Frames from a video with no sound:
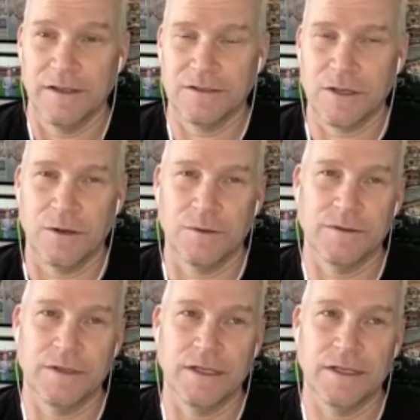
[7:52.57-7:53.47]

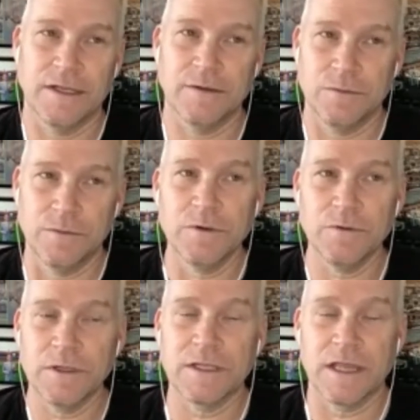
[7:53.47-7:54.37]
So it, we
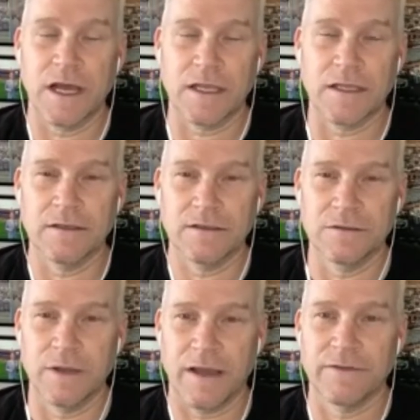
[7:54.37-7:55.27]
were really lucky
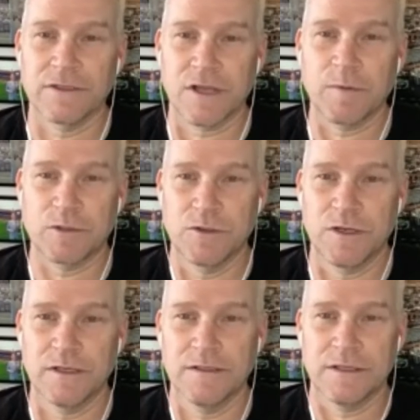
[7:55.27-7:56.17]
to have these
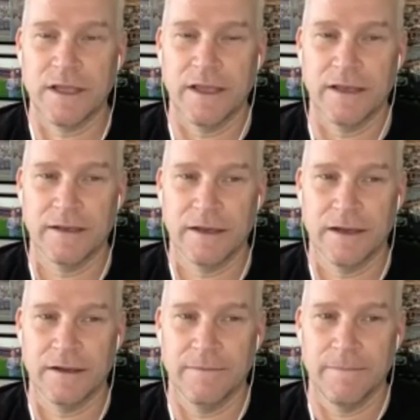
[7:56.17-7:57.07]
opportunities. And,
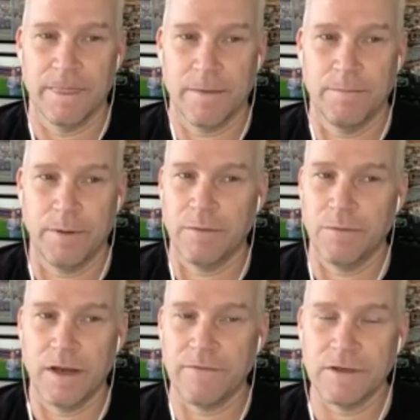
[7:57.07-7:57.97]
uh, but
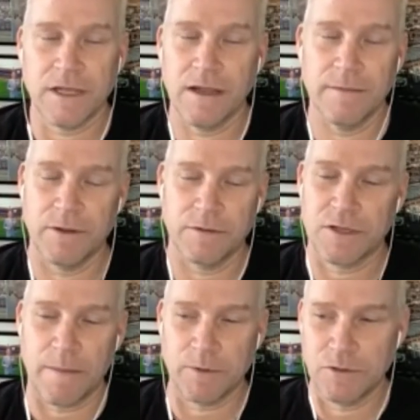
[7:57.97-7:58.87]
when every time there
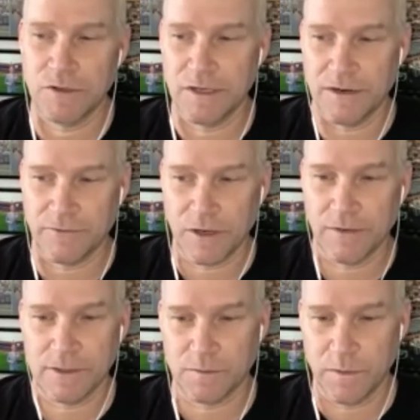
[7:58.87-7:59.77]
was an opportunity in front of us, we